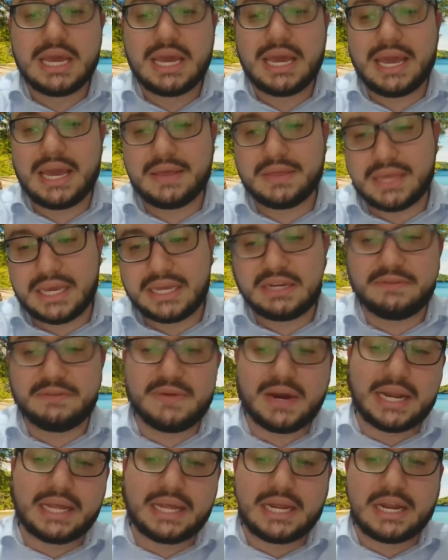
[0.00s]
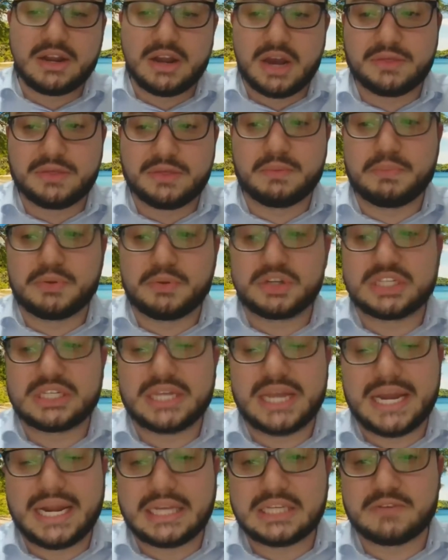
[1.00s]
and they divided another
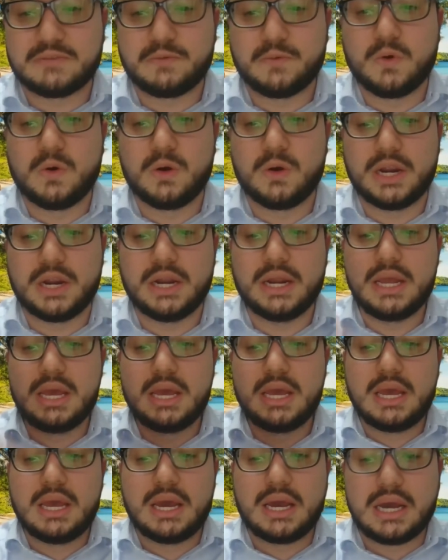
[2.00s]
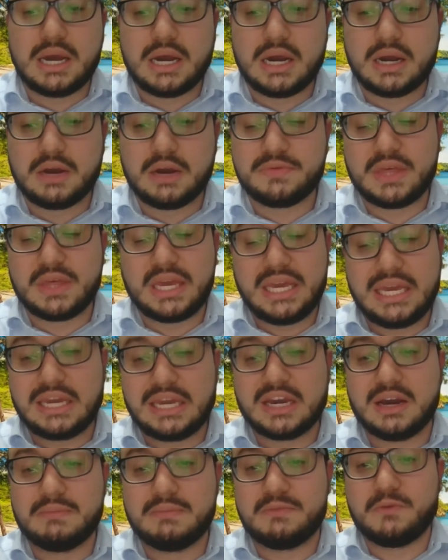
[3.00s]
percentage for of the
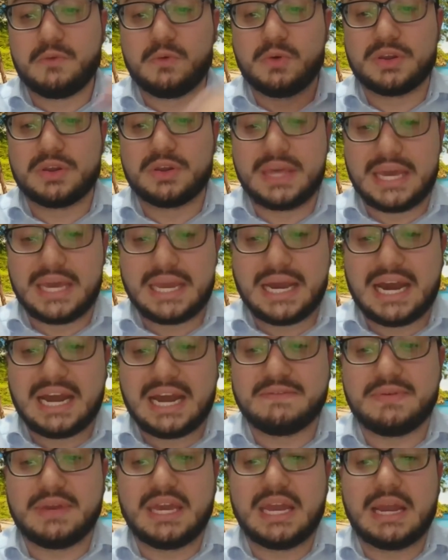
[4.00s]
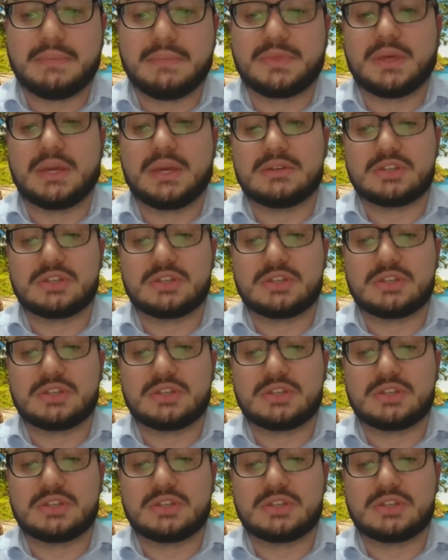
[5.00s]
income for the IBM thing.